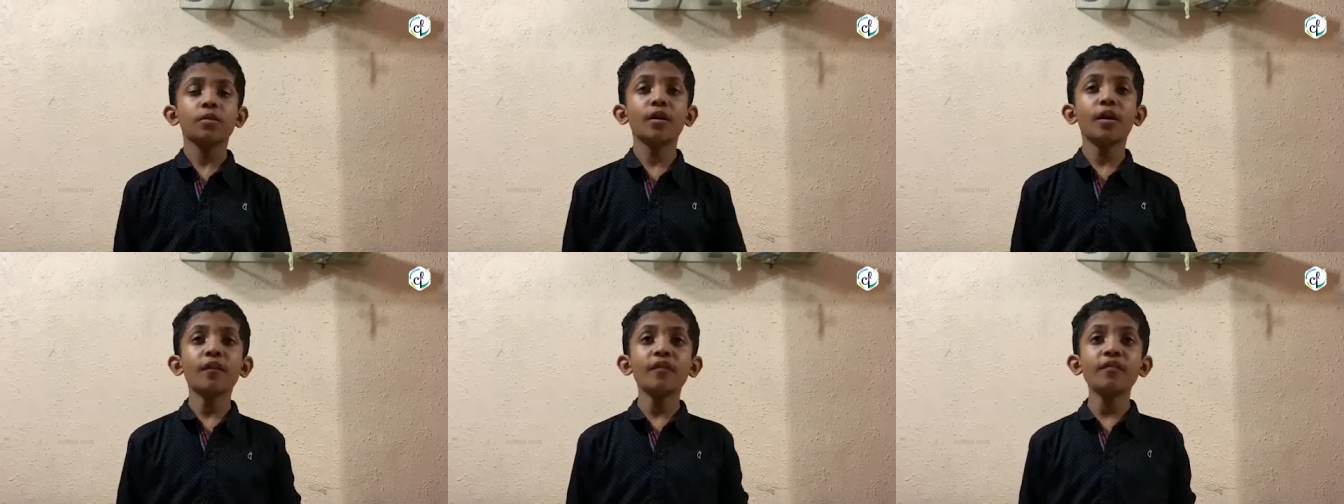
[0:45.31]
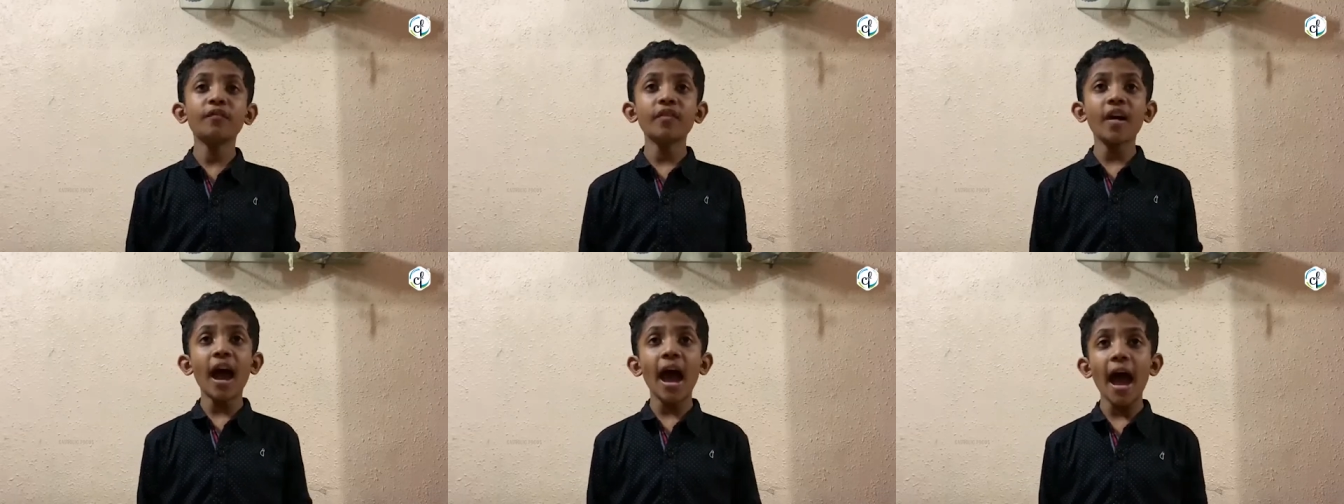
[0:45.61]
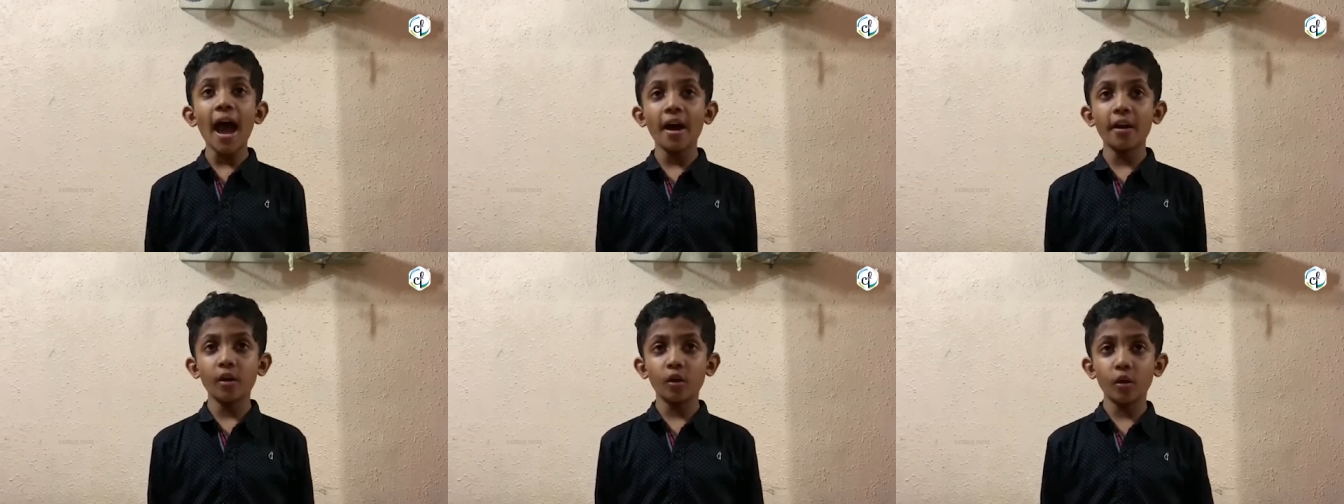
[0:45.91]
The
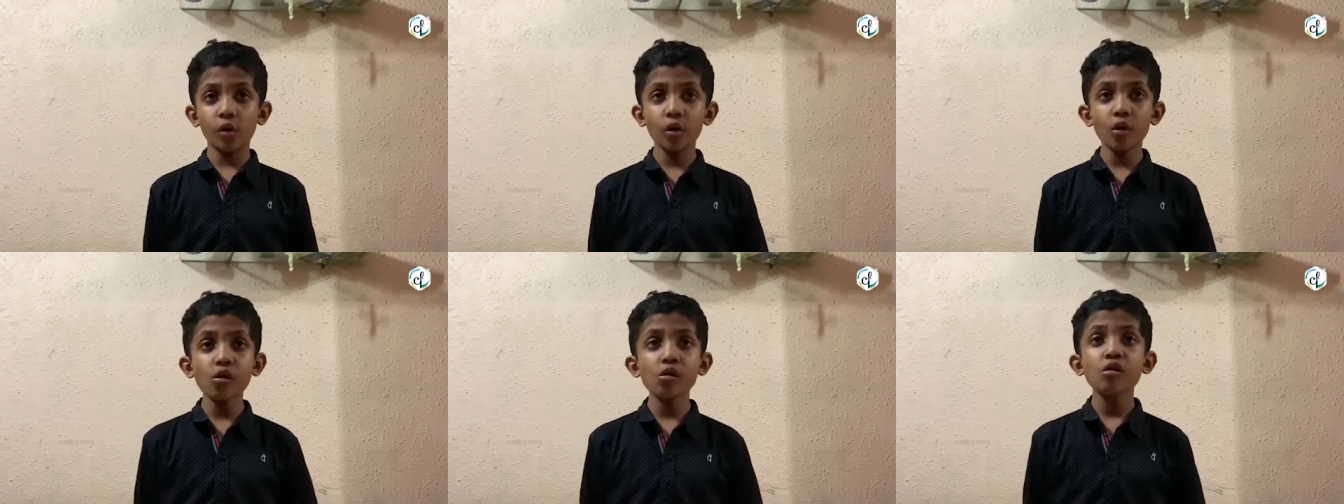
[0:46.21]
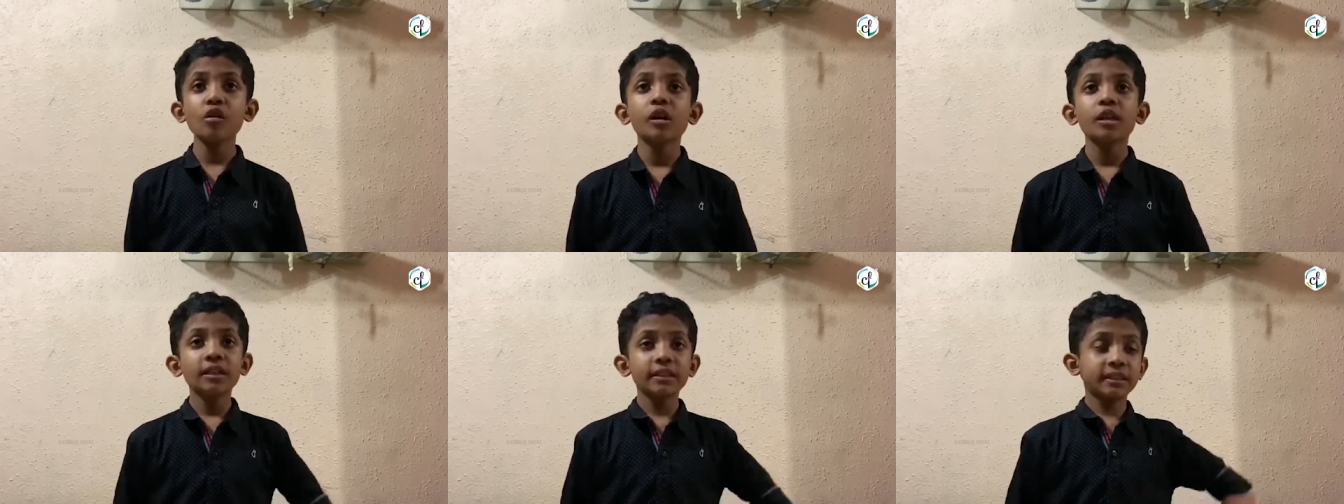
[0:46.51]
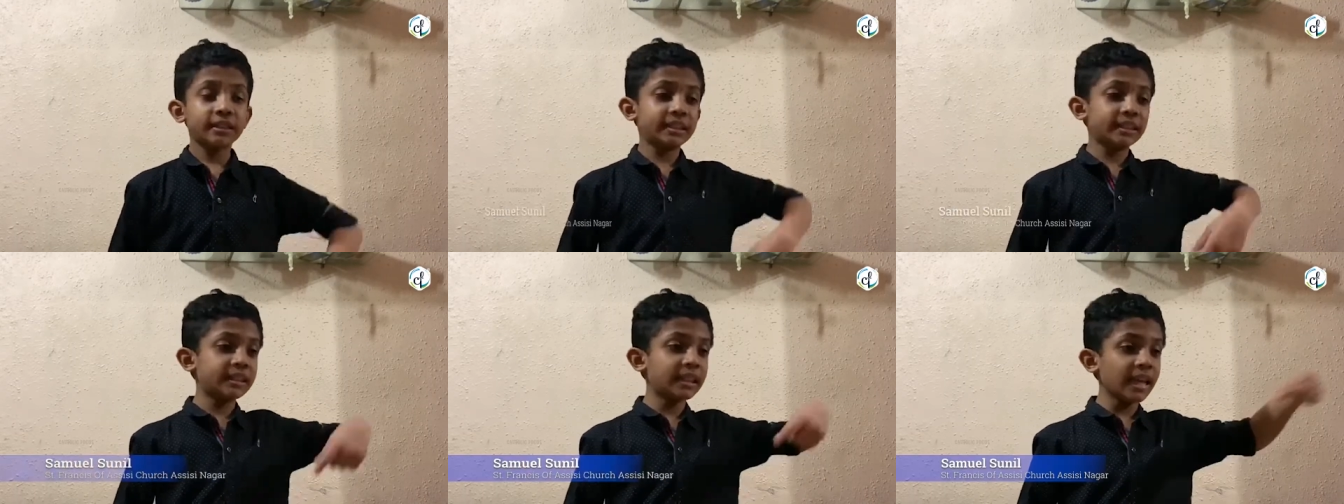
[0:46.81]
Pharaoh
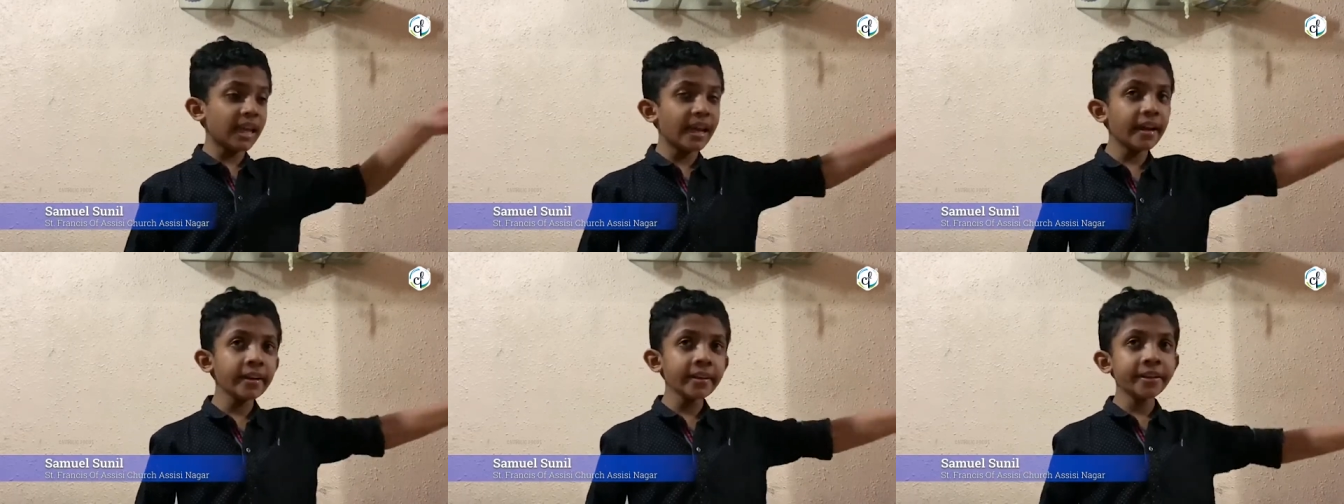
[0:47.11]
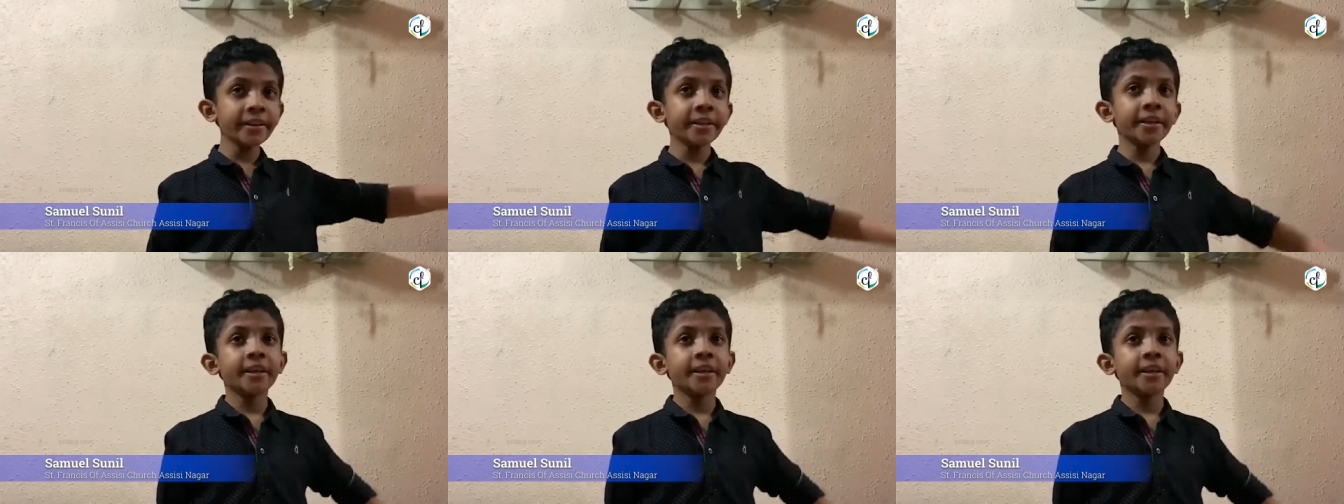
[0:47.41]
sent